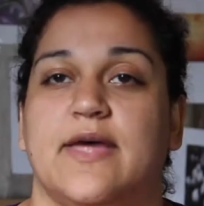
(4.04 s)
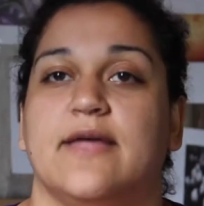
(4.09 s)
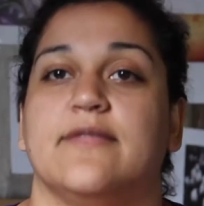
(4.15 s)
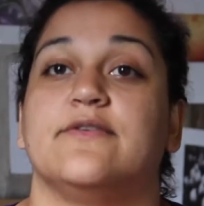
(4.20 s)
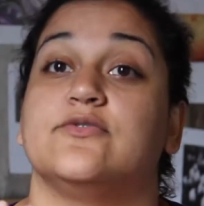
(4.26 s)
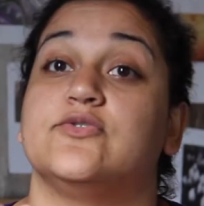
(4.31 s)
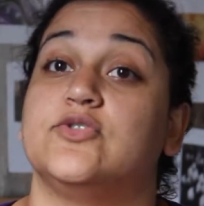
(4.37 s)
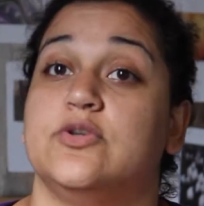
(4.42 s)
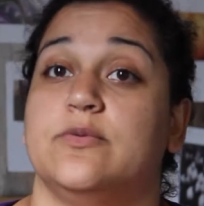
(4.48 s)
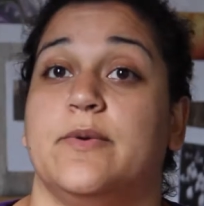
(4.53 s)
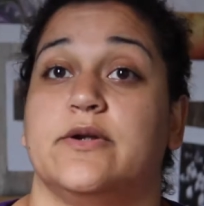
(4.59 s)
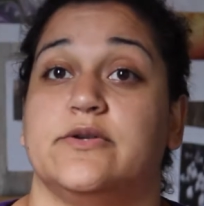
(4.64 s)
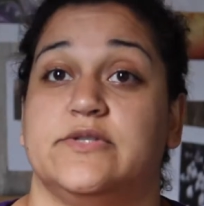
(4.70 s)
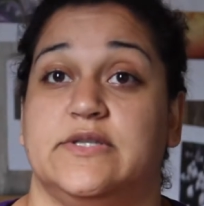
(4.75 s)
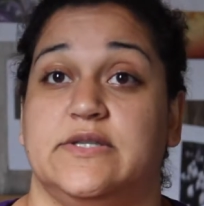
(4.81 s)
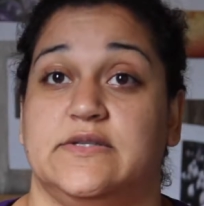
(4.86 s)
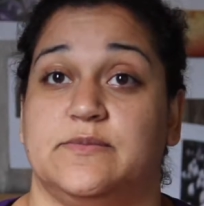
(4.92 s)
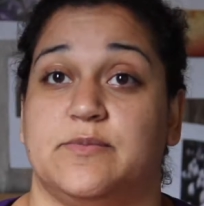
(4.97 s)
there's two
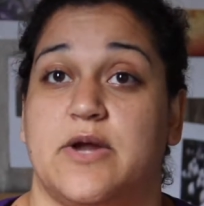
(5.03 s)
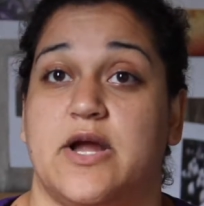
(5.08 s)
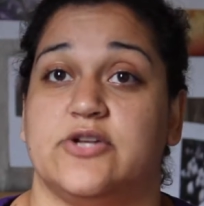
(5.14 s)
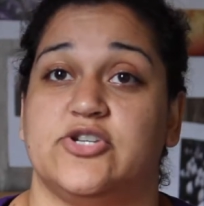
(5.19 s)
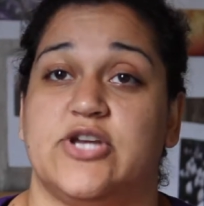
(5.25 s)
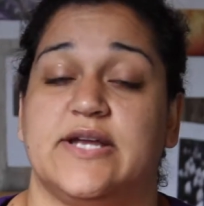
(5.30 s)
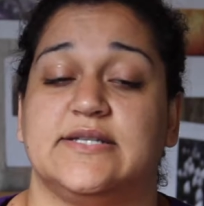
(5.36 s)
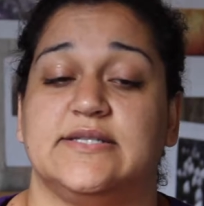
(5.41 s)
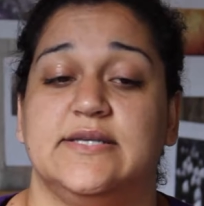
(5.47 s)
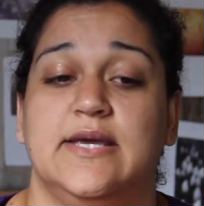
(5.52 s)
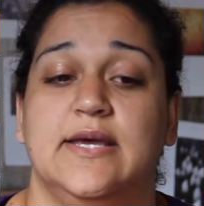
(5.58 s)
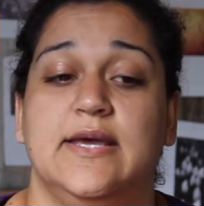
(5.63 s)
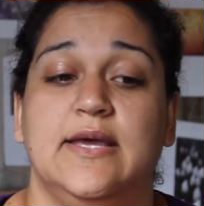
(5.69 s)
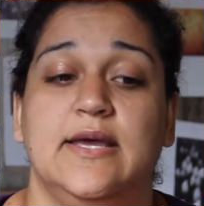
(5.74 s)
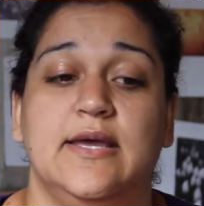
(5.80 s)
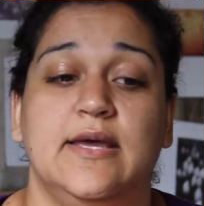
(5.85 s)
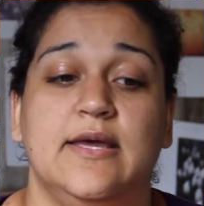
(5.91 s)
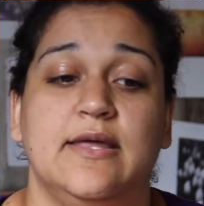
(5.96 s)
parts to this project.
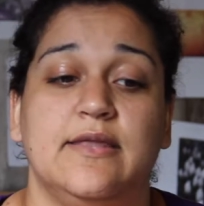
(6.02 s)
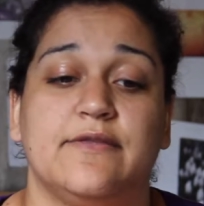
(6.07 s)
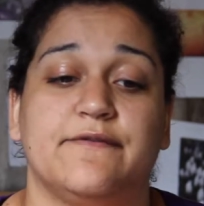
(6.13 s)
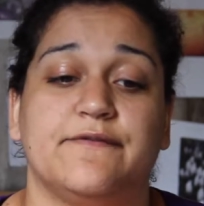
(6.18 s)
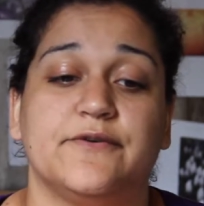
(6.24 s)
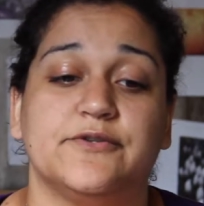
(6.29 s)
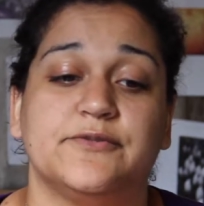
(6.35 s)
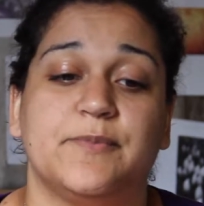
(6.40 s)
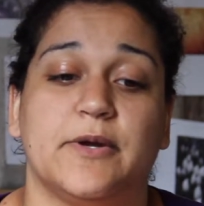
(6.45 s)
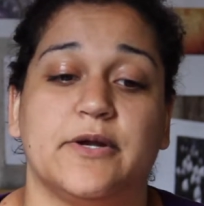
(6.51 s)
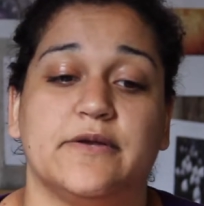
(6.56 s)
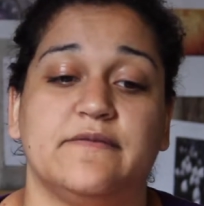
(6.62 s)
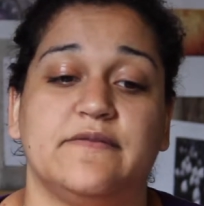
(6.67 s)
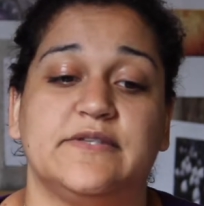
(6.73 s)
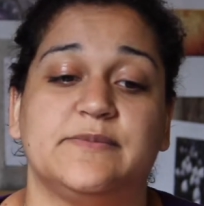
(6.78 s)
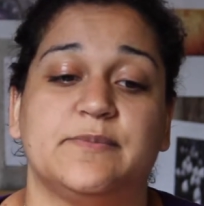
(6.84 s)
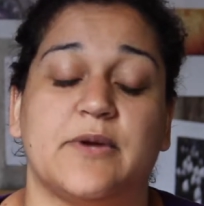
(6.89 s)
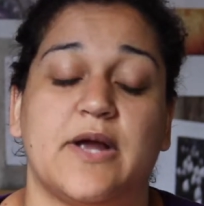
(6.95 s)
The first part of
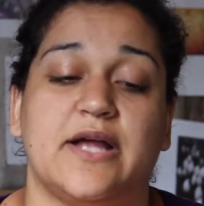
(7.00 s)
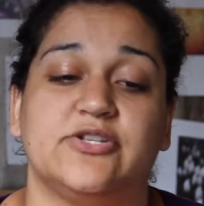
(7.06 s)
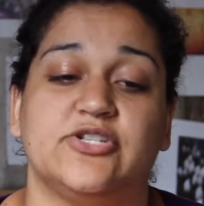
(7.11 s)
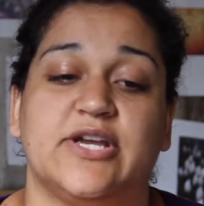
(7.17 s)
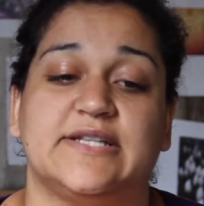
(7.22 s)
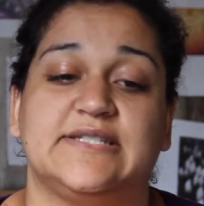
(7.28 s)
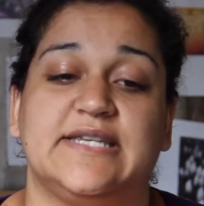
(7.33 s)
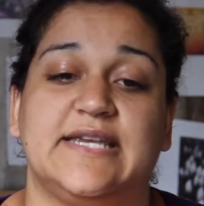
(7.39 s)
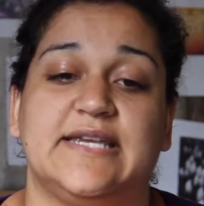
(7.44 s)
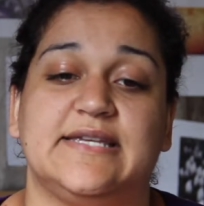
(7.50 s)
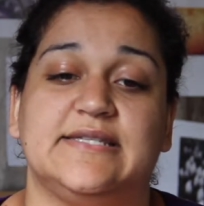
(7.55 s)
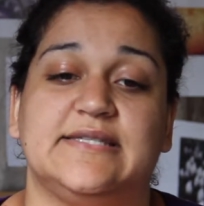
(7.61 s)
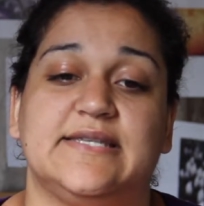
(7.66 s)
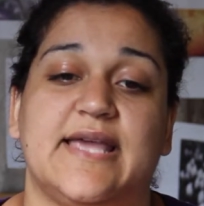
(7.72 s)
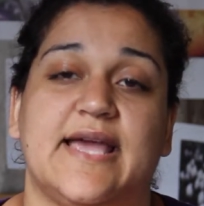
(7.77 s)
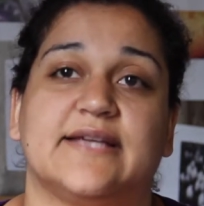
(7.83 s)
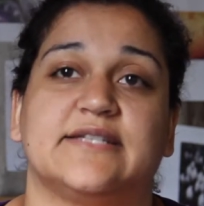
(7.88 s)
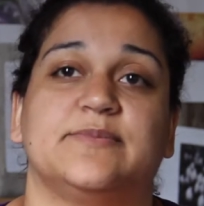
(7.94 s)
this project is
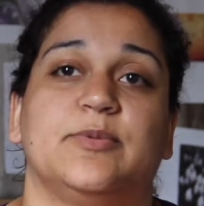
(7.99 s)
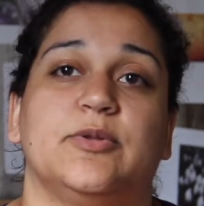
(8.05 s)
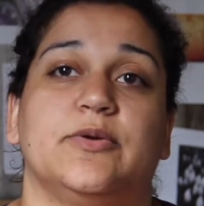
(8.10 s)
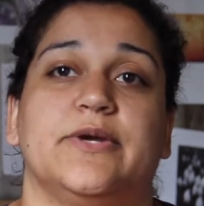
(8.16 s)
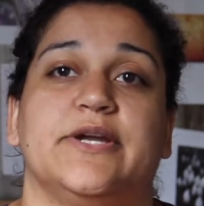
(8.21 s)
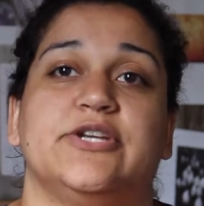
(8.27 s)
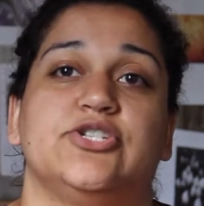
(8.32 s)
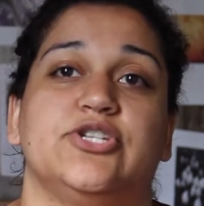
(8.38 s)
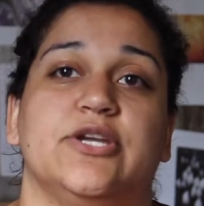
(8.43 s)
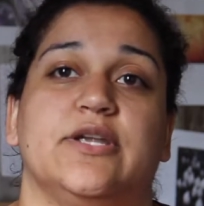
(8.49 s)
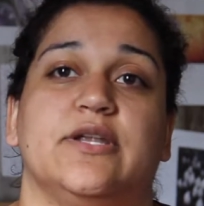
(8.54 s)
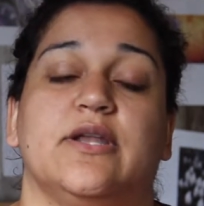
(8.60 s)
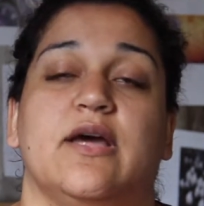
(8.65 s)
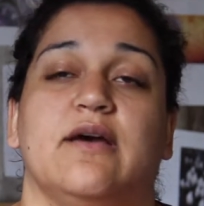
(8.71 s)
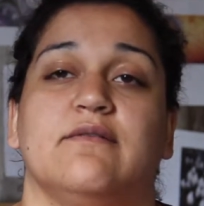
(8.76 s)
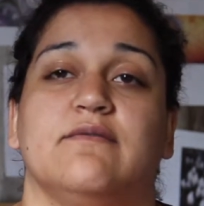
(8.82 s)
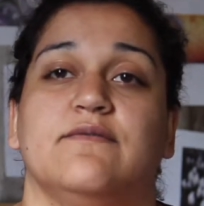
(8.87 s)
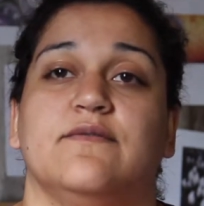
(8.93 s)
the exploration
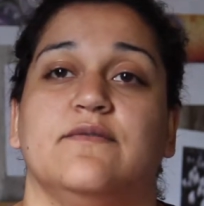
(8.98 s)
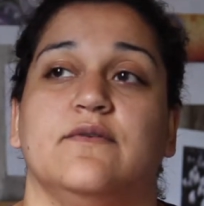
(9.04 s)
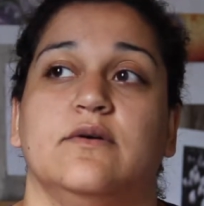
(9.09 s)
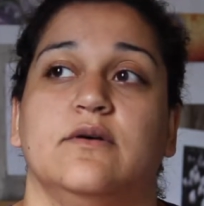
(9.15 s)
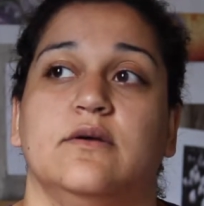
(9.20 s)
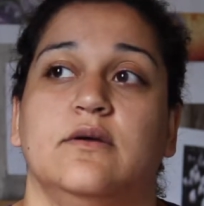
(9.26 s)
of